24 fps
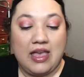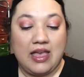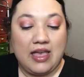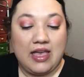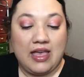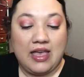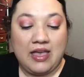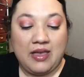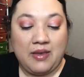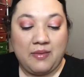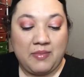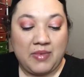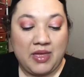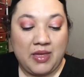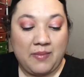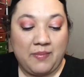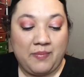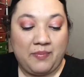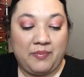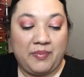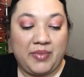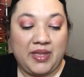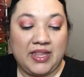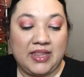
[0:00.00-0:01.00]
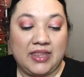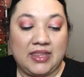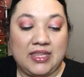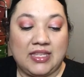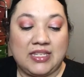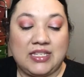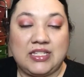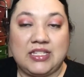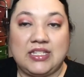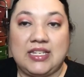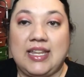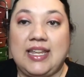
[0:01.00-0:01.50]
But the
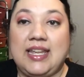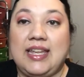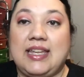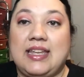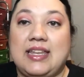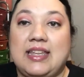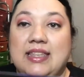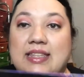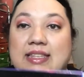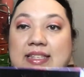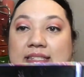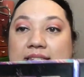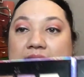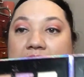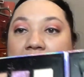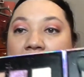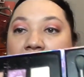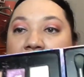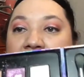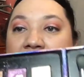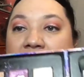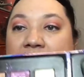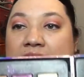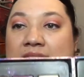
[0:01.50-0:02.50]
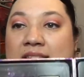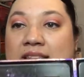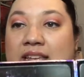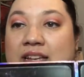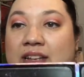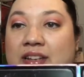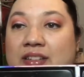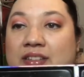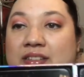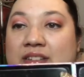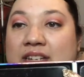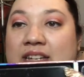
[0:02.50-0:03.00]
shade this time is
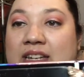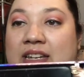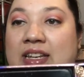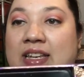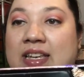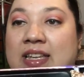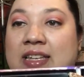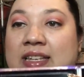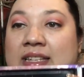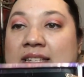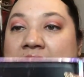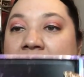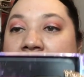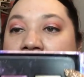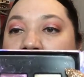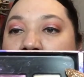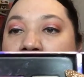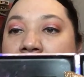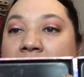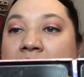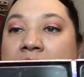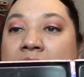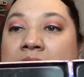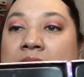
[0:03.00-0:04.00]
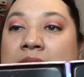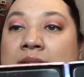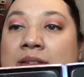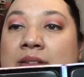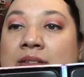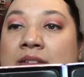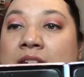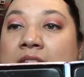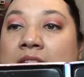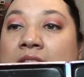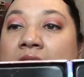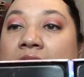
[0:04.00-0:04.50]
Electric, and it's going to be this one
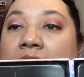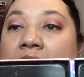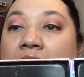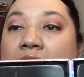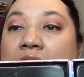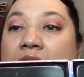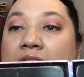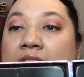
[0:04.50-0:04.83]
right here.